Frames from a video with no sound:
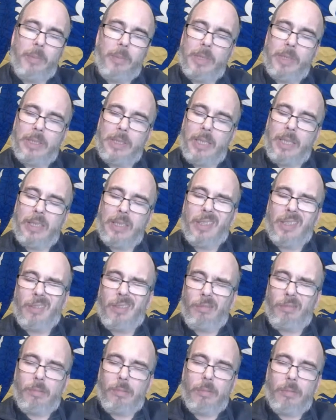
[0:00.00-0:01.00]
a mistake,
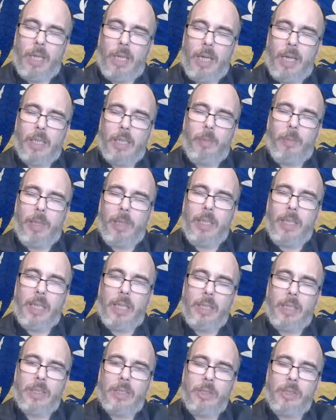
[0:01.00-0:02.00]
arguably,
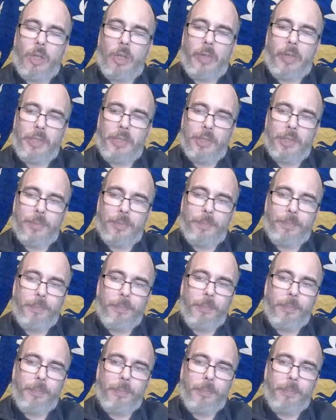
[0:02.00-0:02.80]
against Norwich,